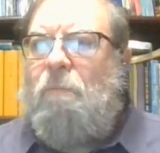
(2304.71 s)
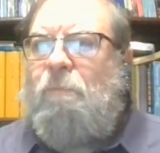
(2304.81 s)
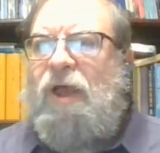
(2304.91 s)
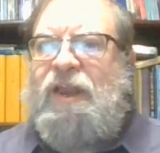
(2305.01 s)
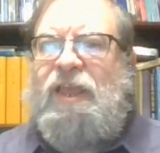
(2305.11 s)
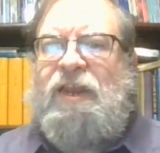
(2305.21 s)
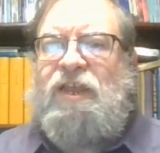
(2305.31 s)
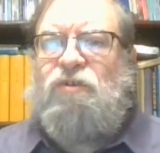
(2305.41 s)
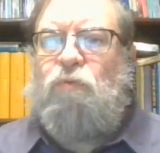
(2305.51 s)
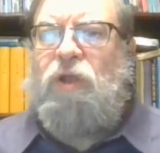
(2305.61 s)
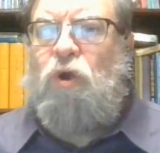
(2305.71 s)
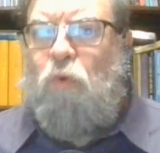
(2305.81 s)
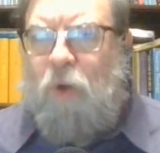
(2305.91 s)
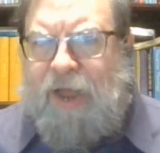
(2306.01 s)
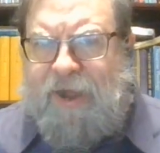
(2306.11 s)
But it is
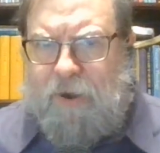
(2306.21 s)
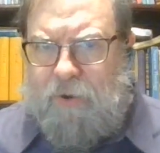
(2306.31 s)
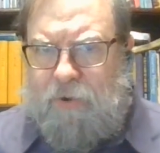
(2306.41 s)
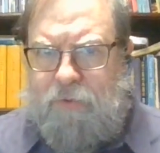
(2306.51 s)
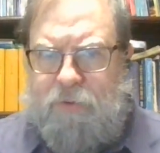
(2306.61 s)
required